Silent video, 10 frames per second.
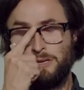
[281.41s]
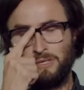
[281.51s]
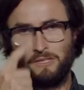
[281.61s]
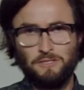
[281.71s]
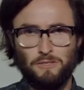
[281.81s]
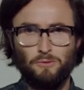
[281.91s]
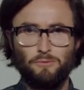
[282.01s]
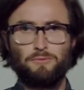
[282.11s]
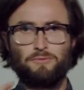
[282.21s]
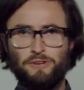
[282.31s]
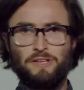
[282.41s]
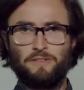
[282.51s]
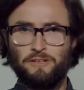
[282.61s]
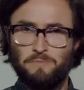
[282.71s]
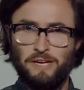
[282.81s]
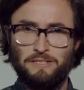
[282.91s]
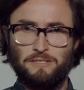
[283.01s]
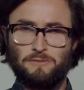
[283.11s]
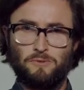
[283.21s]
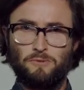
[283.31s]
because all 3 of those
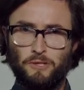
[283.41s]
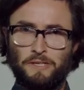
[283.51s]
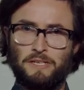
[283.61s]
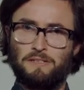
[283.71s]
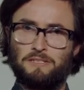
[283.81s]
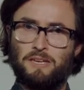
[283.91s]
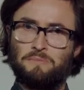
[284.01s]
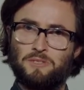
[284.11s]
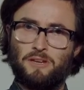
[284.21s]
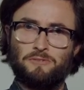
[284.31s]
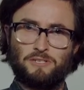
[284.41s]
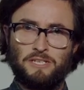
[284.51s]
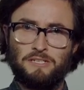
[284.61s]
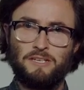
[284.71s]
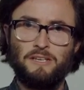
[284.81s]
pages are all looking at the same style sheet.